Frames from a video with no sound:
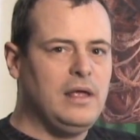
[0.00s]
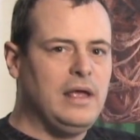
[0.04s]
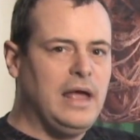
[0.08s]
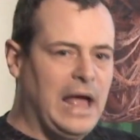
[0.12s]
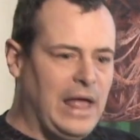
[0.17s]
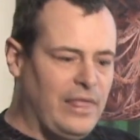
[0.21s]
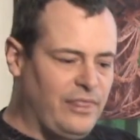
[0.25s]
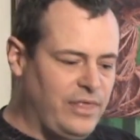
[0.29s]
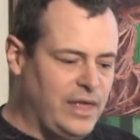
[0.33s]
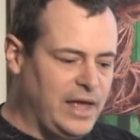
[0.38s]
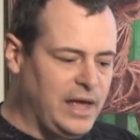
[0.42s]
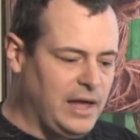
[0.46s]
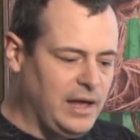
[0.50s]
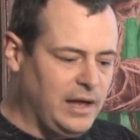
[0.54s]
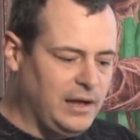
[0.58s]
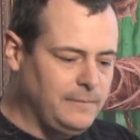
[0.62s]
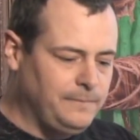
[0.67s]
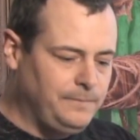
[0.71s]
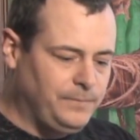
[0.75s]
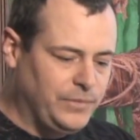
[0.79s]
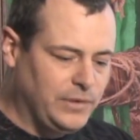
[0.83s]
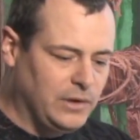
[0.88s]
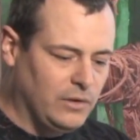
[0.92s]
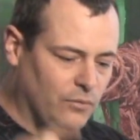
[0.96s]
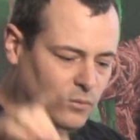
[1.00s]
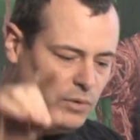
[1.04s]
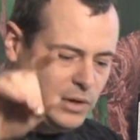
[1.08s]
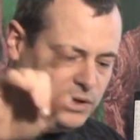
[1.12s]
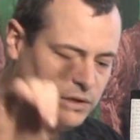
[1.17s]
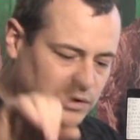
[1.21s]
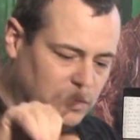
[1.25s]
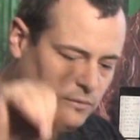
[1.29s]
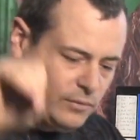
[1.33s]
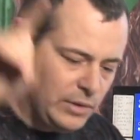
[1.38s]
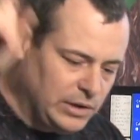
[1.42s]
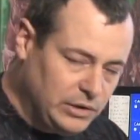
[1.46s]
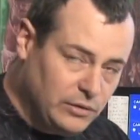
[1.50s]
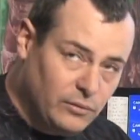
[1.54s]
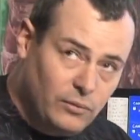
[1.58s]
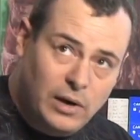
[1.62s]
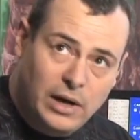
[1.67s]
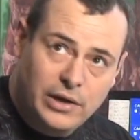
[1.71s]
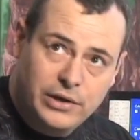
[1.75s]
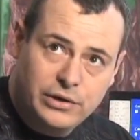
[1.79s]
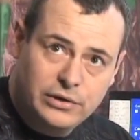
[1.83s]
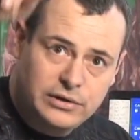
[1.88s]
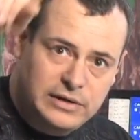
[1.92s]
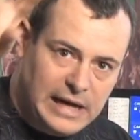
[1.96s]
And then when, when you
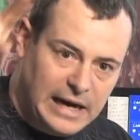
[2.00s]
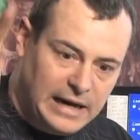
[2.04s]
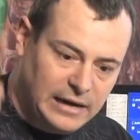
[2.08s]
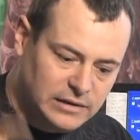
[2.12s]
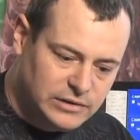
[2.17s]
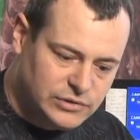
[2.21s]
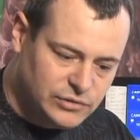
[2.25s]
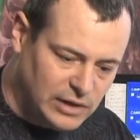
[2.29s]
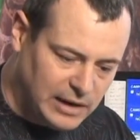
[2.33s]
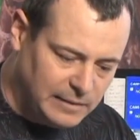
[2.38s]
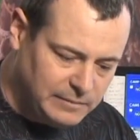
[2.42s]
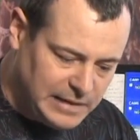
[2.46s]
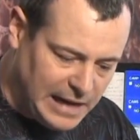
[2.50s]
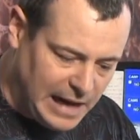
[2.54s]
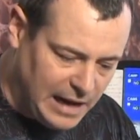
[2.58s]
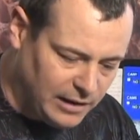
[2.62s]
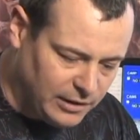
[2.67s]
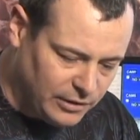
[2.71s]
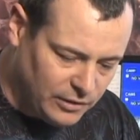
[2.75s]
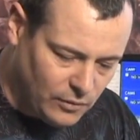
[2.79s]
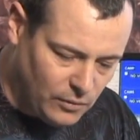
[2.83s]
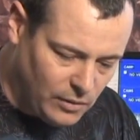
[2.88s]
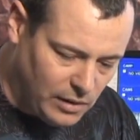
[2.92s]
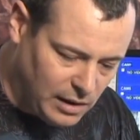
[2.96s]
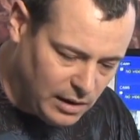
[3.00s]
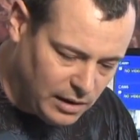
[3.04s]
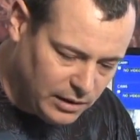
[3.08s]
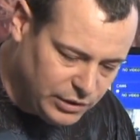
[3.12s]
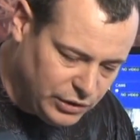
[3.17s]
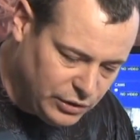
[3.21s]
run your tiger stripe down to the wall,